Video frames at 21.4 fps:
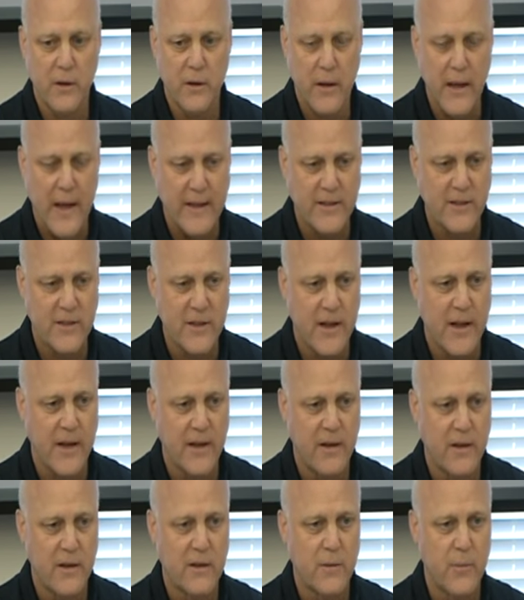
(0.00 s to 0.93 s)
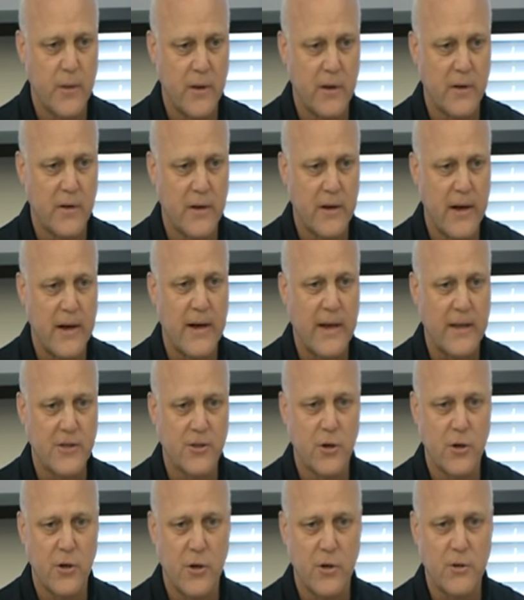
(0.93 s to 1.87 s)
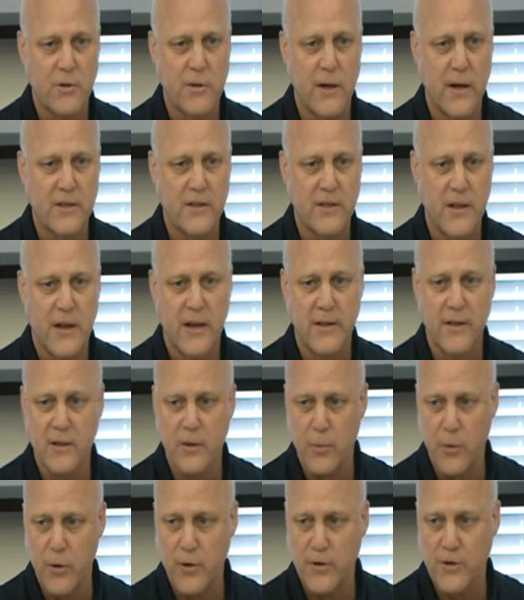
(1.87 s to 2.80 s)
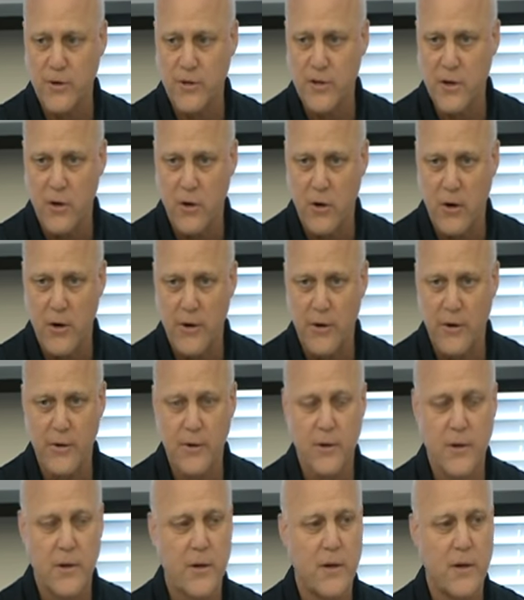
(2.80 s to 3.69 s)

last night, in the middle of the night, I, served, I signed an emergency order